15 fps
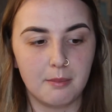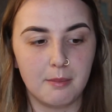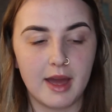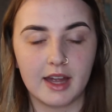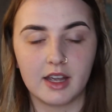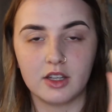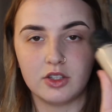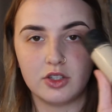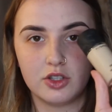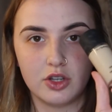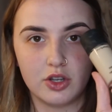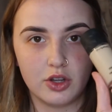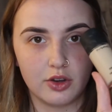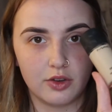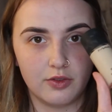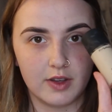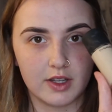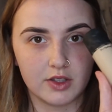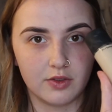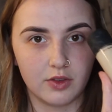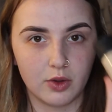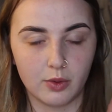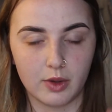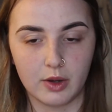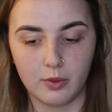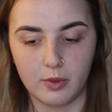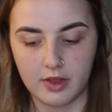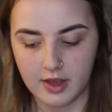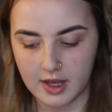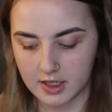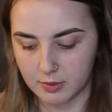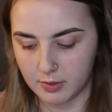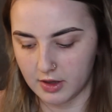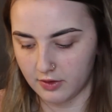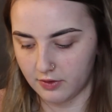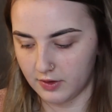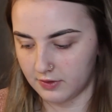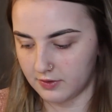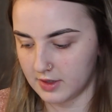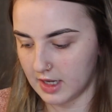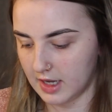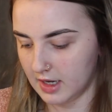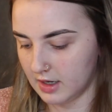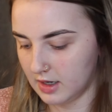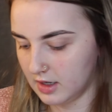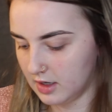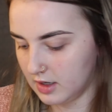MAC Studio Fix Fluid with SPF 15.